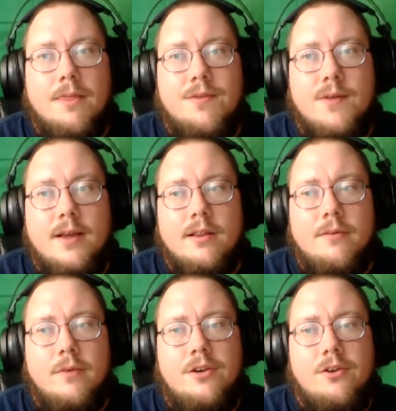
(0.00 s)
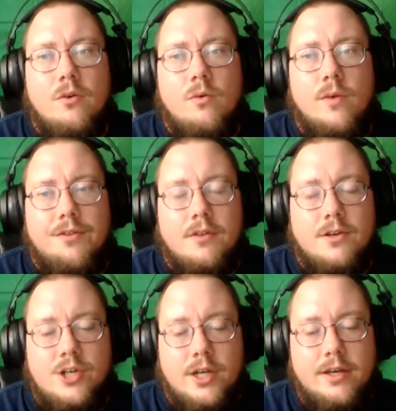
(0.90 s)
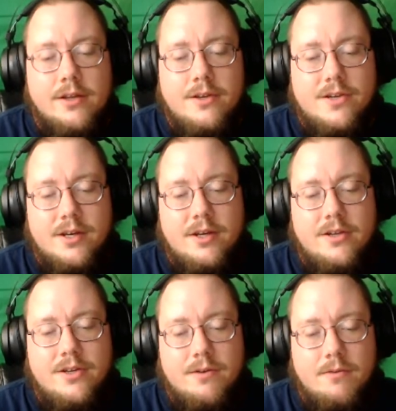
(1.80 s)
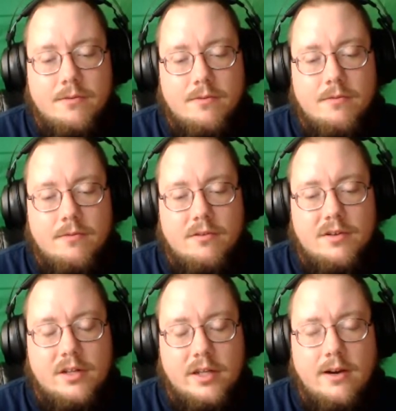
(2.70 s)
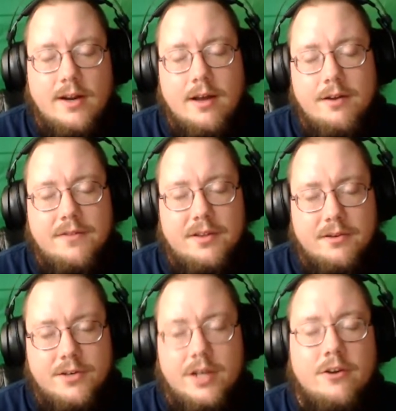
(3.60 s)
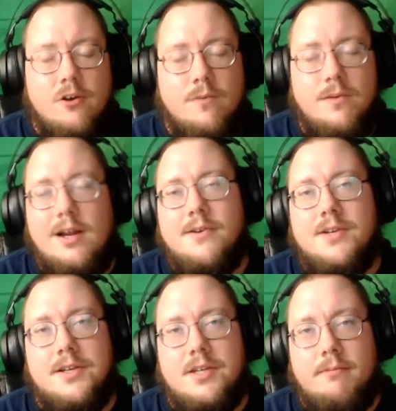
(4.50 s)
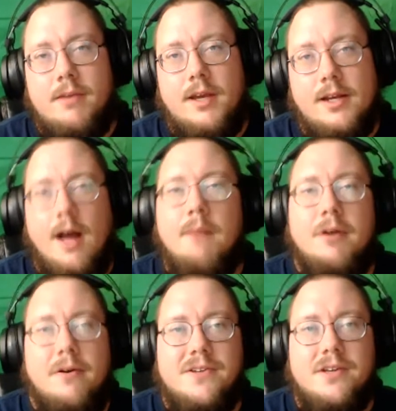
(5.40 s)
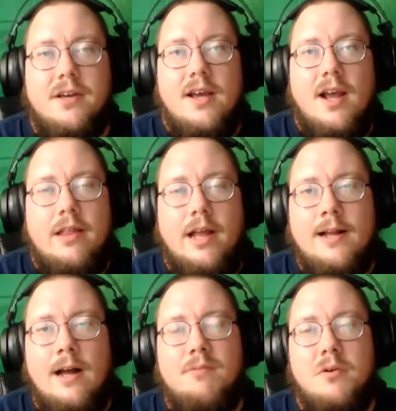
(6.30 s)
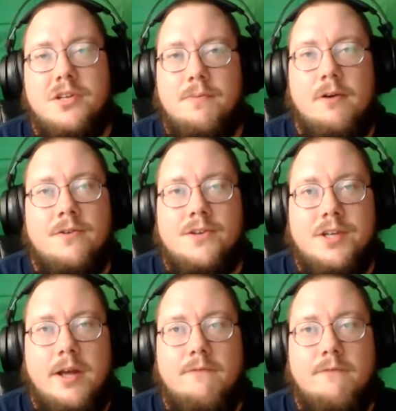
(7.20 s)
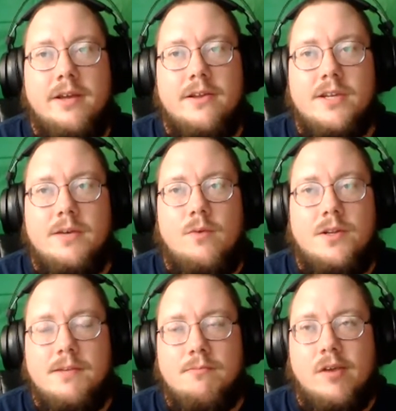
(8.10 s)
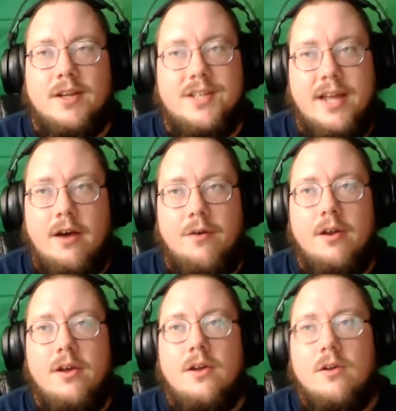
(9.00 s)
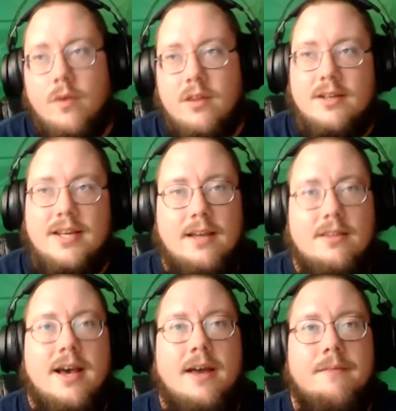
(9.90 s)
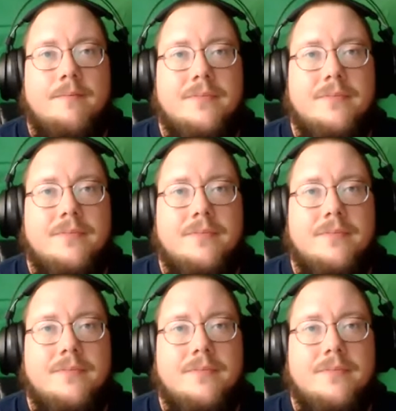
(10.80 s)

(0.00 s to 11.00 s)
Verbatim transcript: thing that we do with the chickens is the clearing out of the chicken coop allows us to make compost. And that compost is potent stuff because once it breaks down, we then take that